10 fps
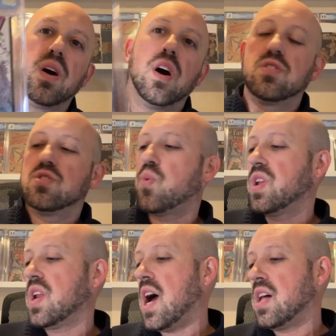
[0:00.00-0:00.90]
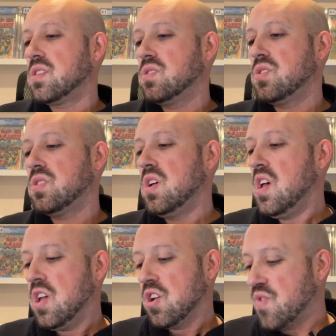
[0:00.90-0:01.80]
$120.
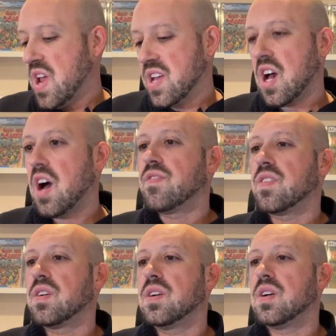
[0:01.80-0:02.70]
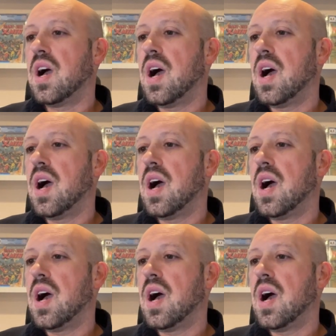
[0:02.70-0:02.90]
Great cover.